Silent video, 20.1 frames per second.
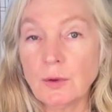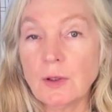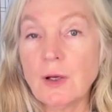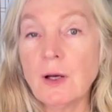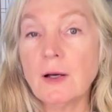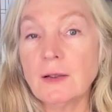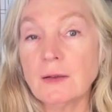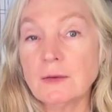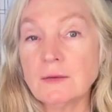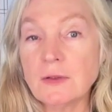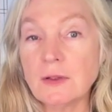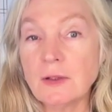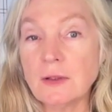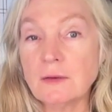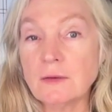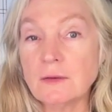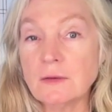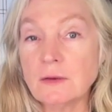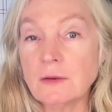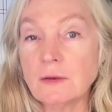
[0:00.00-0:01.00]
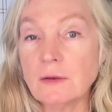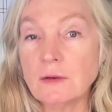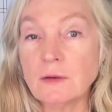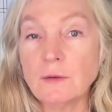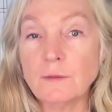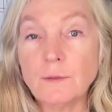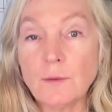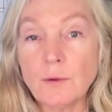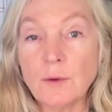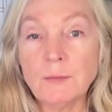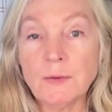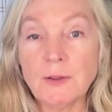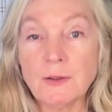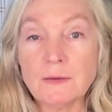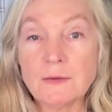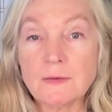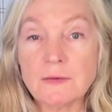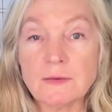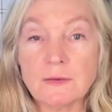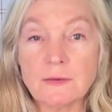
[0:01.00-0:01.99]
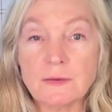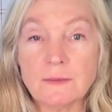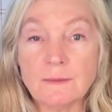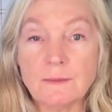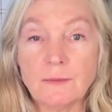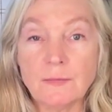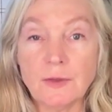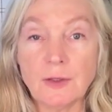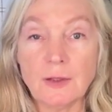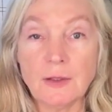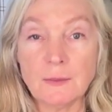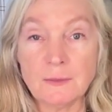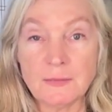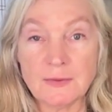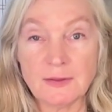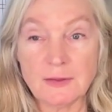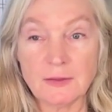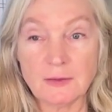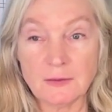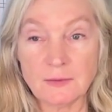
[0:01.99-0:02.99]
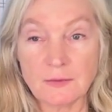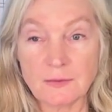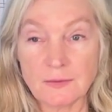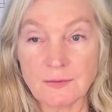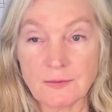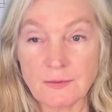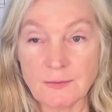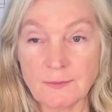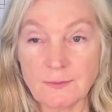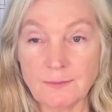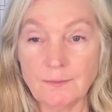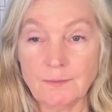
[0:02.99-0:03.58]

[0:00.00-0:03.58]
content, the formless, the emptiness.